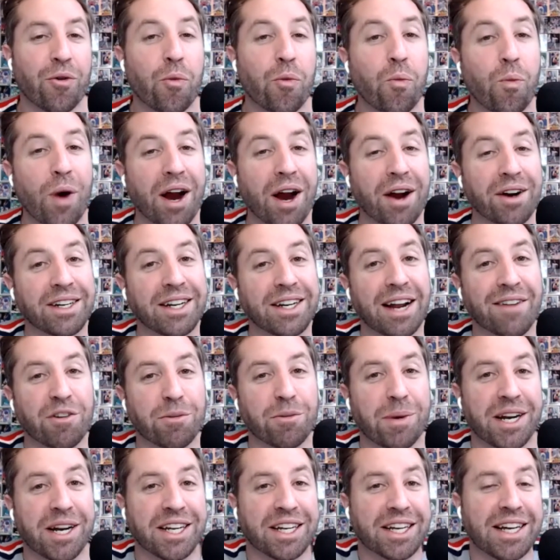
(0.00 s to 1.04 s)
Where can
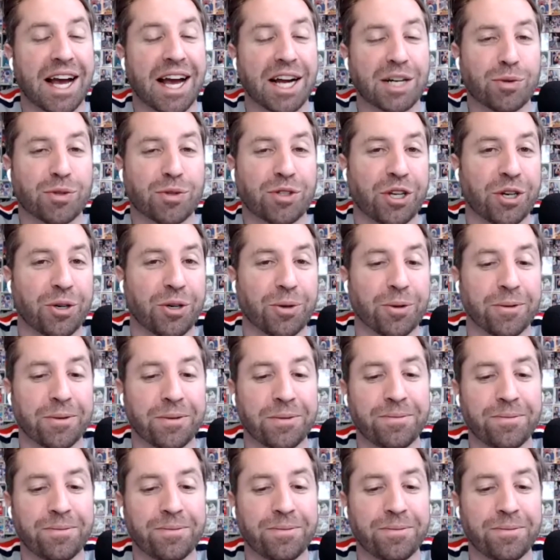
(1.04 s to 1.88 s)
everybody connect with you?